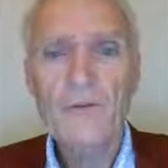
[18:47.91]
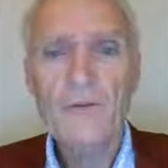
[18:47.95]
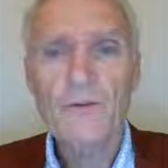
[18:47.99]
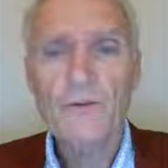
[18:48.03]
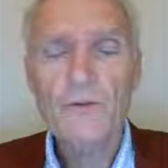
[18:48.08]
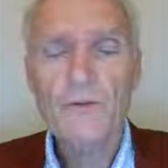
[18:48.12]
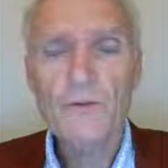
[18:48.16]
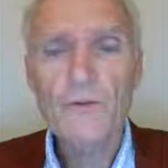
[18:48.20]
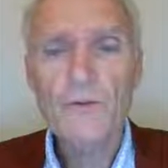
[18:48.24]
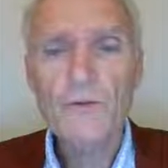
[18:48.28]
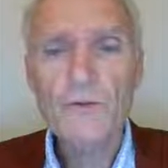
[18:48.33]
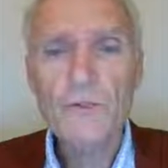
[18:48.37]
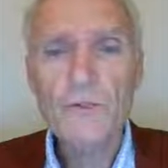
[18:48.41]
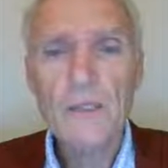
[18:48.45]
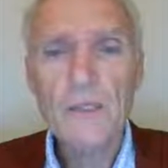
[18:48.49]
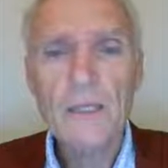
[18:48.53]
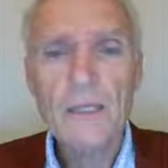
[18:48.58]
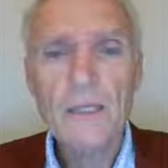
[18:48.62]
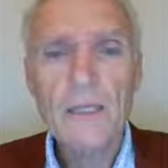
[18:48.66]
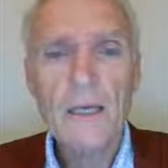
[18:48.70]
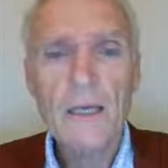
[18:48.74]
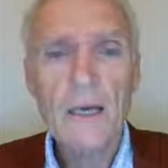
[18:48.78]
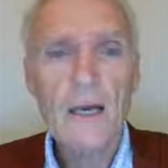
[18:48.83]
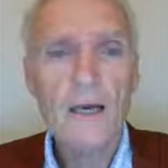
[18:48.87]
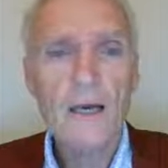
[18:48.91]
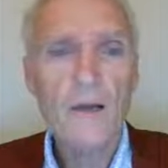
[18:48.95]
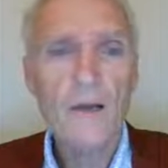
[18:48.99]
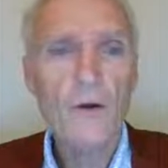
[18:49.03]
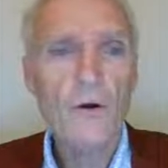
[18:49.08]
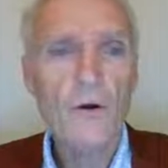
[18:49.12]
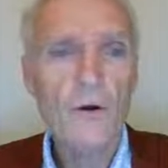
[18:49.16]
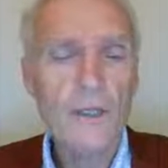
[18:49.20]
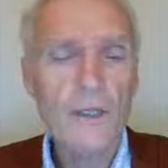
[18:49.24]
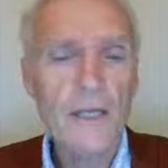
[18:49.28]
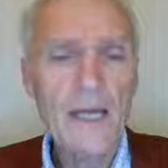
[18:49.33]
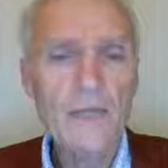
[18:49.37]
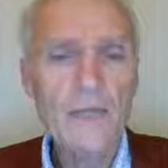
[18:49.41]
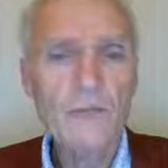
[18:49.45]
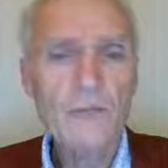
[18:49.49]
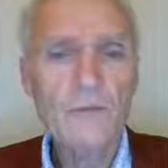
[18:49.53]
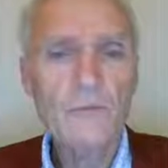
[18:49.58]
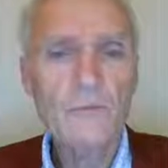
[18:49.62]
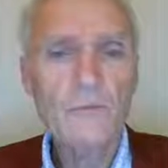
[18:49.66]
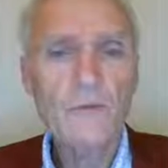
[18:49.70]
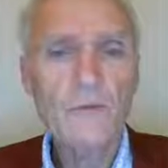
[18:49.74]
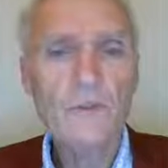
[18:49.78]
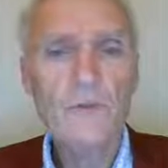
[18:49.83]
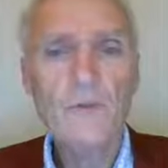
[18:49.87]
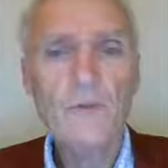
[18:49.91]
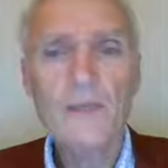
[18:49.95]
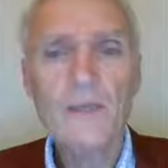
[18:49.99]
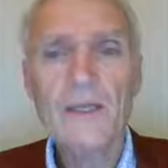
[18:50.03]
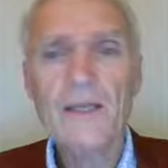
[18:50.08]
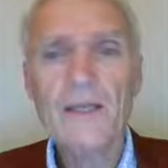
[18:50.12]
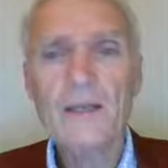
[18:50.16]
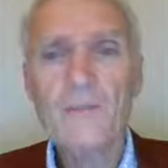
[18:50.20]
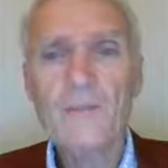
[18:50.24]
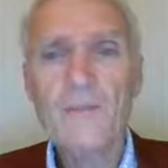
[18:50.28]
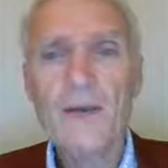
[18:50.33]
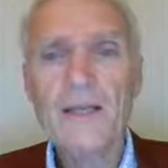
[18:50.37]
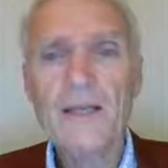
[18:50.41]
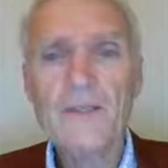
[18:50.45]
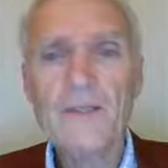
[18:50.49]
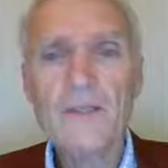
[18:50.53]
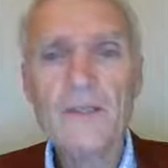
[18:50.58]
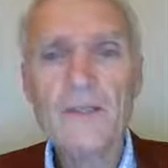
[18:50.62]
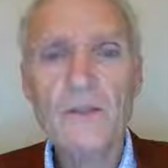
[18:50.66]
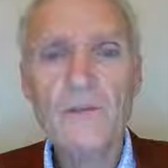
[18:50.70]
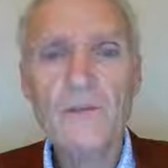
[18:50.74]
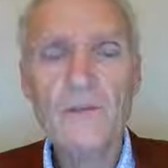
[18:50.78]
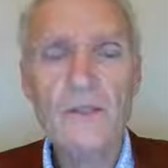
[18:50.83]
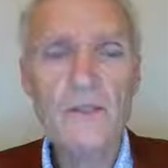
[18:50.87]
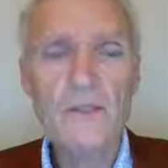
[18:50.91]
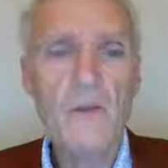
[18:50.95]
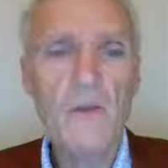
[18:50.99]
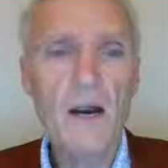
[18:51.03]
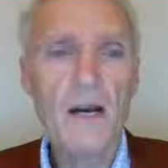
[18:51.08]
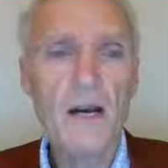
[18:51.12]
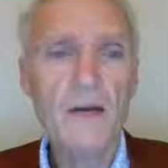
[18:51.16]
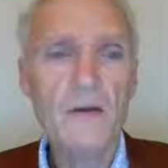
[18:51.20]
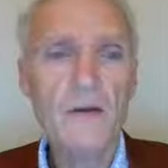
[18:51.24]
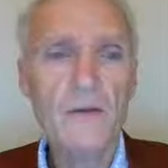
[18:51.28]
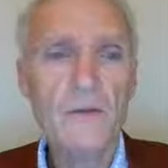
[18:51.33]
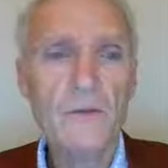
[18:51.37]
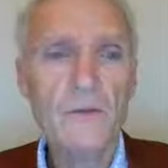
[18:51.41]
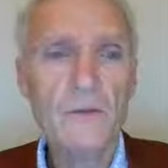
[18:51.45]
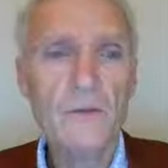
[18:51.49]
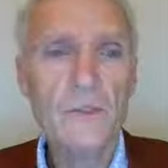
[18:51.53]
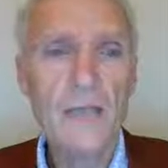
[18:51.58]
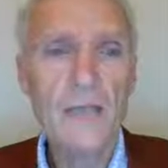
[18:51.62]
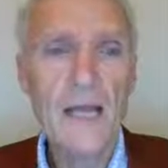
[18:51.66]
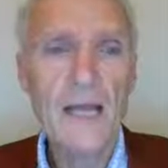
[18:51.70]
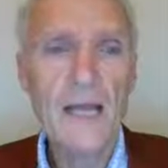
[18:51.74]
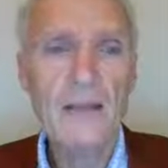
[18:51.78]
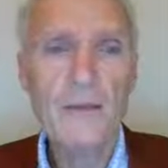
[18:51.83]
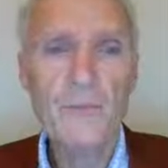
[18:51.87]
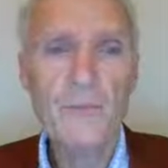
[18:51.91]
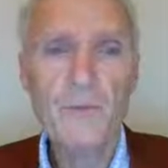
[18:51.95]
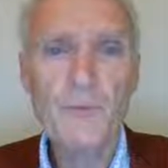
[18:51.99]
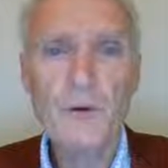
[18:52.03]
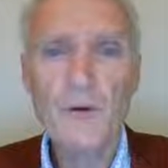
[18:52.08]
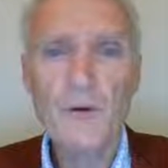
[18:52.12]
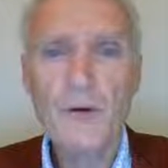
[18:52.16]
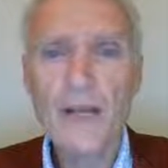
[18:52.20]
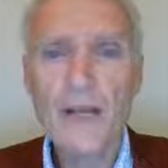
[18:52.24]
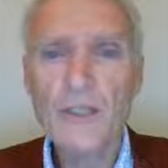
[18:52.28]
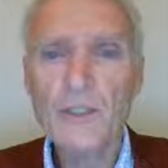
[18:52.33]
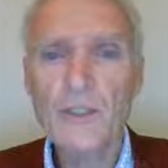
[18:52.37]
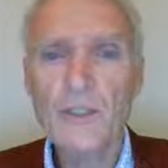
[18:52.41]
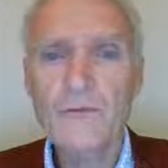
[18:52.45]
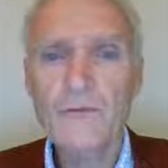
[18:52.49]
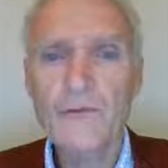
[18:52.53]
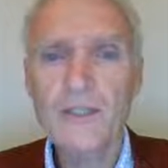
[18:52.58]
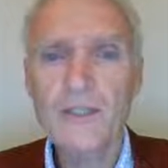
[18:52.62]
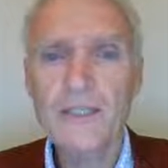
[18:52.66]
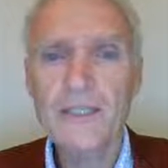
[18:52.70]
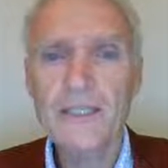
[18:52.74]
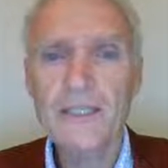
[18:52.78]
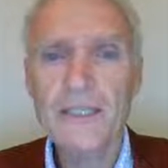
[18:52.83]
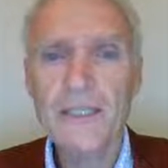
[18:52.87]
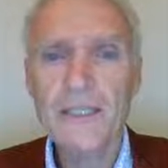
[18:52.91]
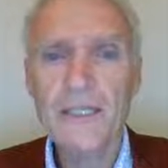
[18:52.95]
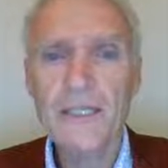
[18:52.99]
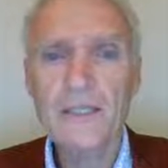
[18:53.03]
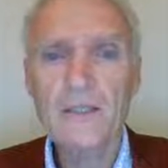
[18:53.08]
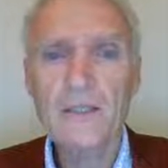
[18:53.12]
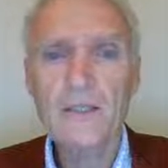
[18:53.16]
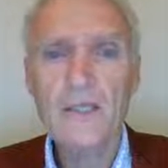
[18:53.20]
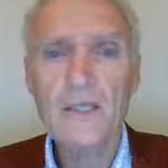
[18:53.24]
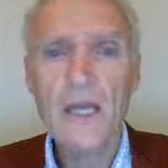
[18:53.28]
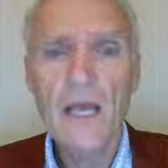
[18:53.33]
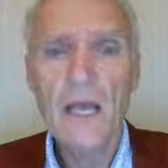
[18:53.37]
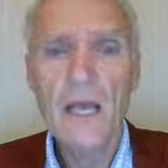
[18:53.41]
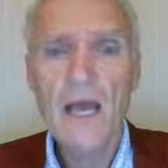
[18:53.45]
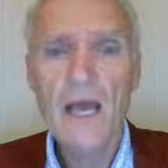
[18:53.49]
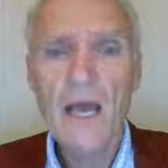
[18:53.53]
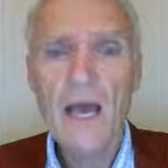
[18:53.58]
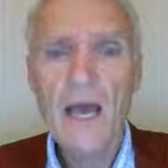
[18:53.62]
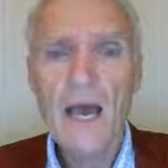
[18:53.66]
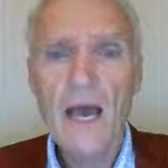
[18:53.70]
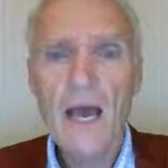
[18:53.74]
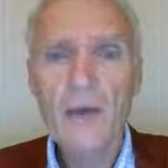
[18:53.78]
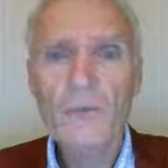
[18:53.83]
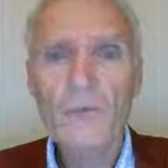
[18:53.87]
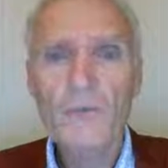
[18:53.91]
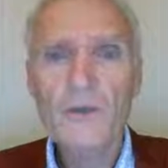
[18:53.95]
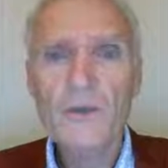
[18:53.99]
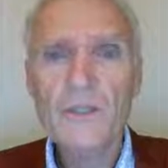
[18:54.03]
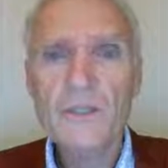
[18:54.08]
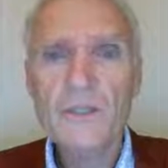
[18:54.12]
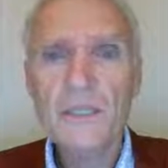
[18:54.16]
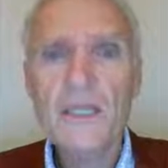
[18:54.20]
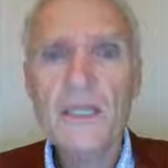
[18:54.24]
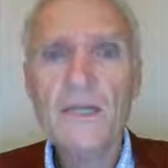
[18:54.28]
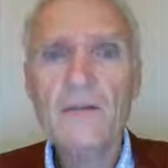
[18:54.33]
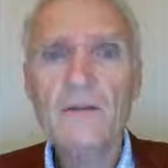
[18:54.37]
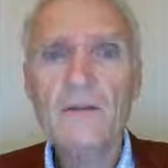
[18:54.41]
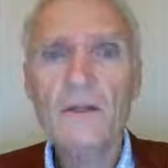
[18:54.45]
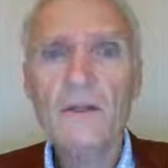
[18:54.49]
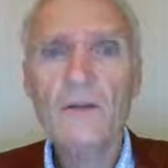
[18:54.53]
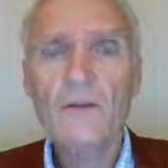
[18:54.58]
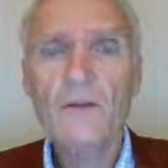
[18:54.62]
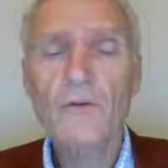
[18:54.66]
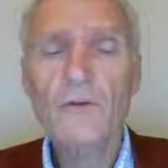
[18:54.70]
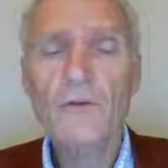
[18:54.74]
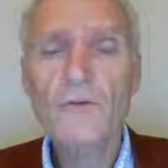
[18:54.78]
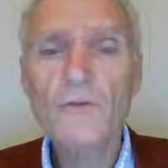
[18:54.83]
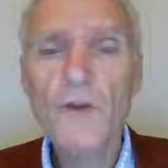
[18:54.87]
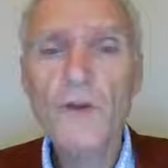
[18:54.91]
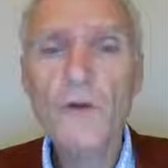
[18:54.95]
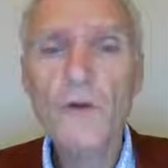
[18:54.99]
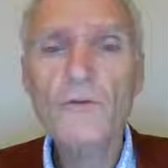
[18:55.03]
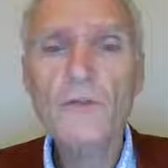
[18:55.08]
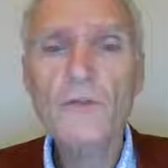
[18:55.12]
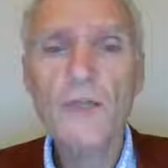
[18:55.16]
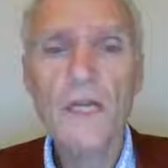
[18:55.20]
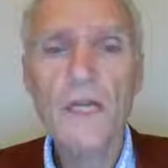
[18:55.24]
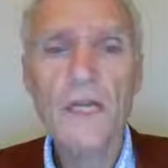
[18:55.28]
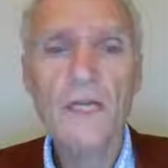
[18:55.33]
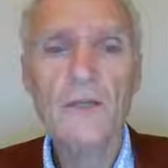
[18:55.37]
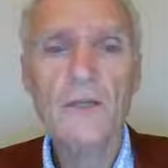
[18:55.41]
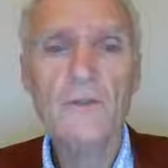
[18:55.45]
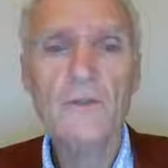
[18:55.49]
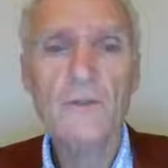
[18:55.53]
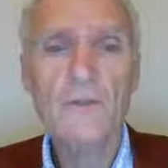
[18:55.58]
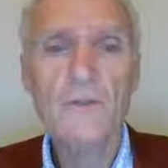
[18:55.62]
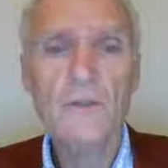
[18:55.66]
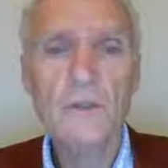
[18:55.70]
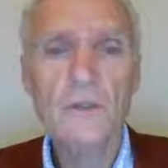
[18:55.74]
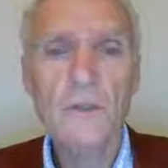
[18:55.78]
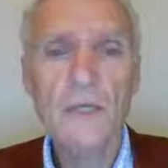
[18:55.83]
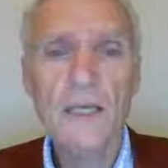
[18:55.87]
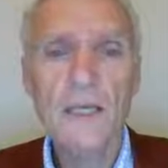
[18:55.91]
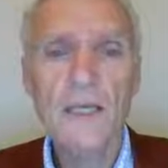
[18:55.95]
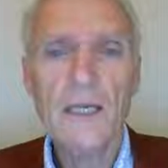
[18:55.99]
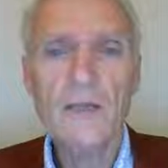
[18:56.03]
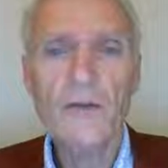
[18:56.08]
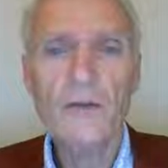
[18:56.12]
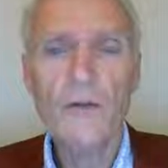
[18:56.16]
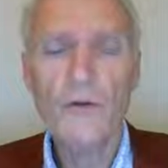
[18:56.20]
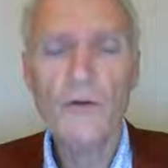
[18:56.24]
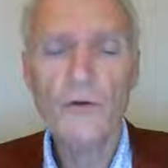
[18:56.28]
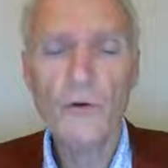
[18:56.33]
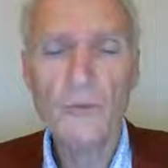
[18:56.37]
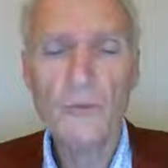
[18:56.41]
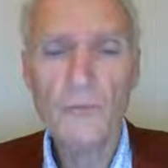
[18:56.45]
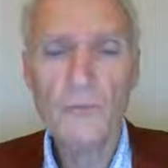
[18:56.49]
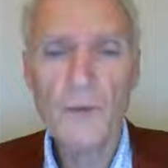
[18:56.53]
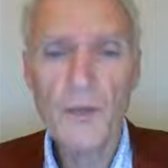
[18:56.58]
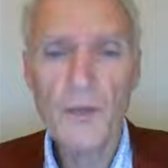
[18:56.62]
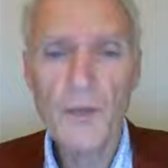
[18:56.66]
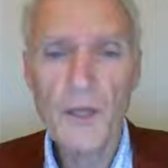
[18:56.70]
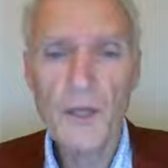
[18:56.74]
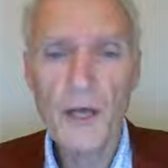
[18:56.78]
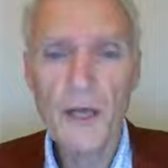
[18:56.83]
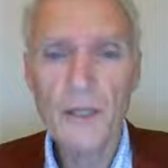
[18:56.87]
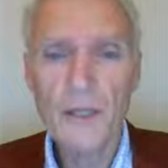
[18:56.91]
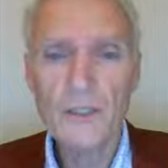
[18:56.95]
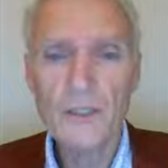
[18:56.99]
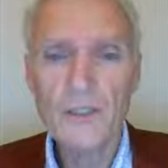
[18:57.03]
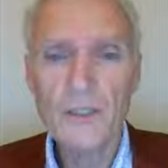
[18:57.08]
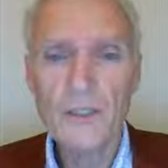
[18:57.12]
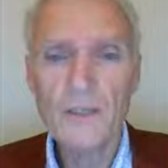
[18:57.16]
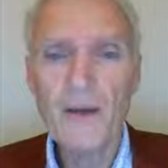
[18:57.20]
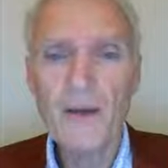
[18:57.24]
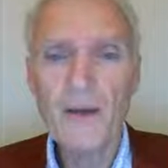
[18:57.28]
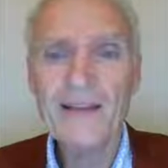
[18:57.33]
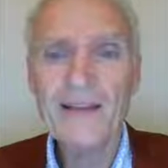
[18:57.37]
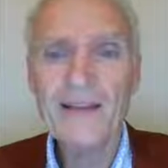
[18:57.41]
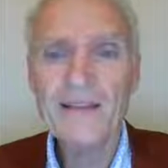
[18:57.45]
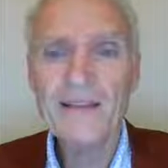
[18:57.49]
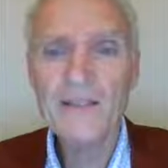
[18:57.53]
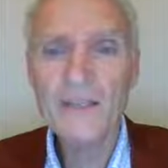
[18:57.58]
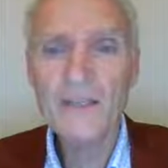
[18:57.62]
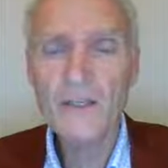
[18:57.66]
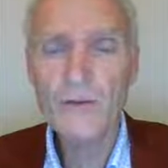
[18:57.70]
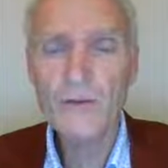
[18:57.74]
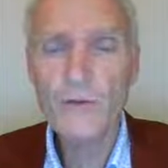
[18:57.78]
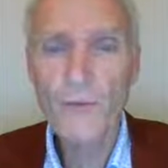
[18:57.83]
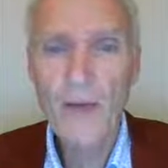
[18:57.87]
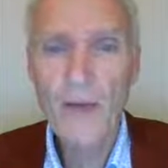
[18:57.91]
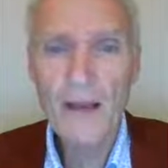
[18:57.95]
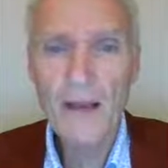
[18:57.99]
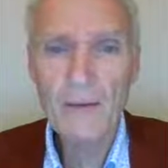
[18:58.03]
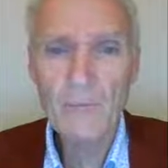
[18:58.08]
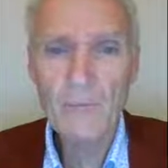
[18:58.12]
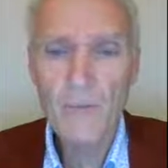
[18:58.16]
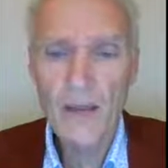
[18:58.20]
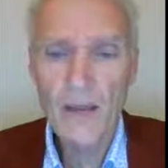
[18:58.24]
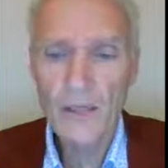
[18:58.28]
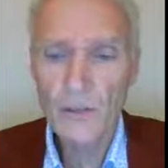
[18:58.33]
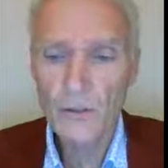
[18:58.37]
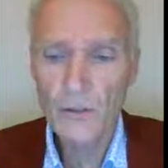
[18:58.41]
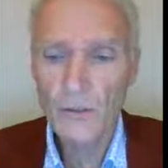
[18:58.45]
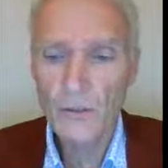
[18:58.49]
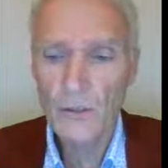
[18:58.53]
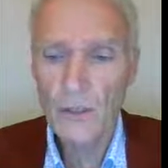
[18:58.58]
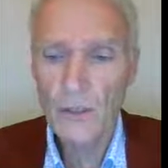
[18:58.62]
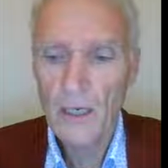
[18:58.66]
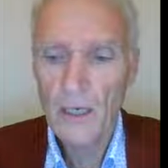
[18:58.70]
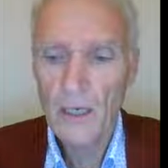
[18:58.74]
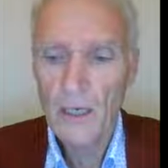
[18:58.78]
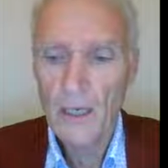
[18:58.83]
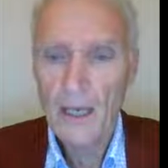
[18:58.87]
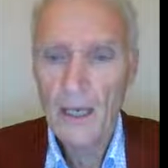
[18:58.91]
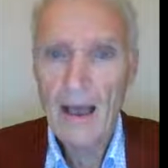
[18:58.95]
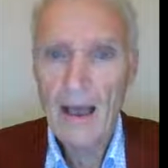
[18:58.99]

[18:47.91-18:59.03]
There's usually a correlation between the presence of these markers and the progression of the disease, and we're seeing that there is no change in the neuropathology by this indirect measure